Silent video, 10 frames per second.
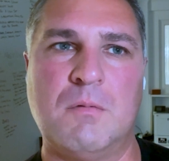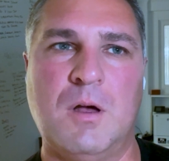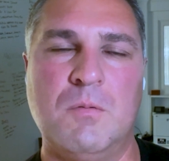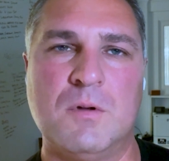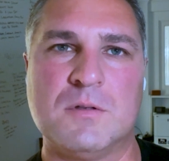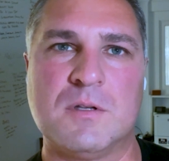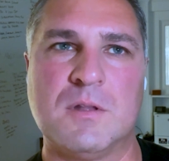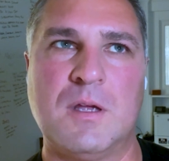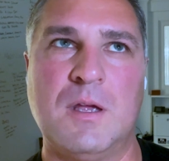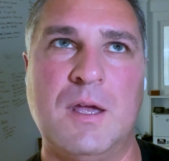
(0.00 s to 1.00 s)
always.
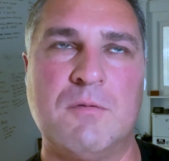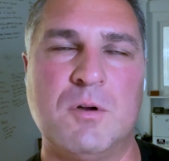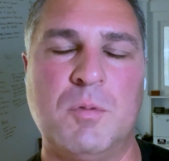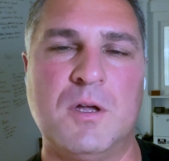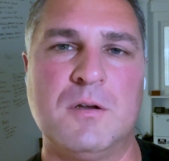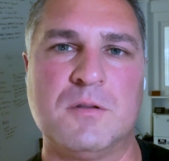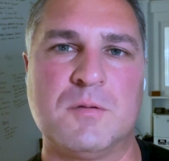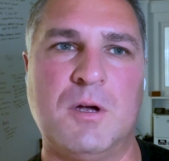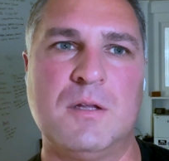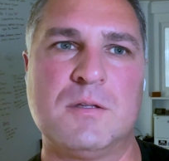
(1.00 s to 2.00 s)
That they have an abundance
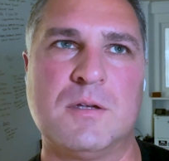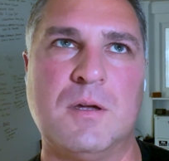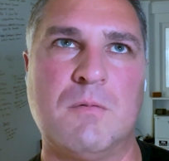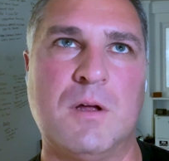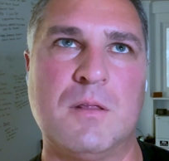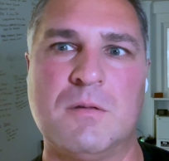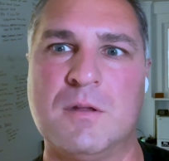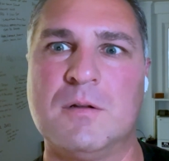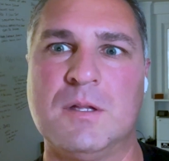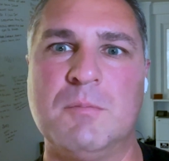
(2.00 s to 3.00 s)
mindset rather
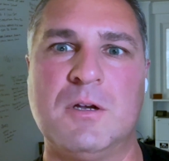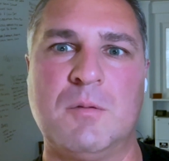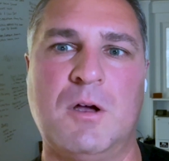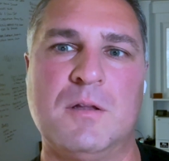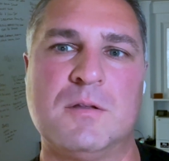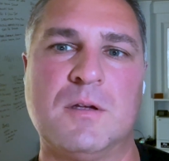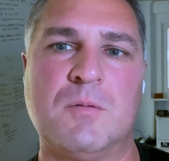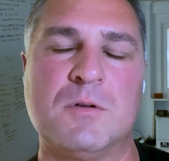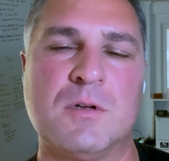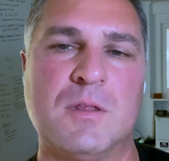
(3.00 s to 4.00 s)
than a limiting
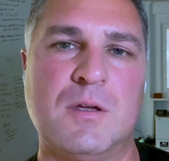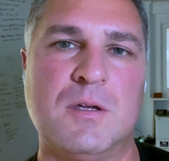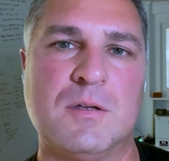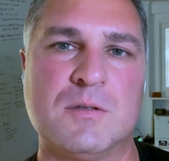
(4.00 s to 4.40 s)
mindset, which I think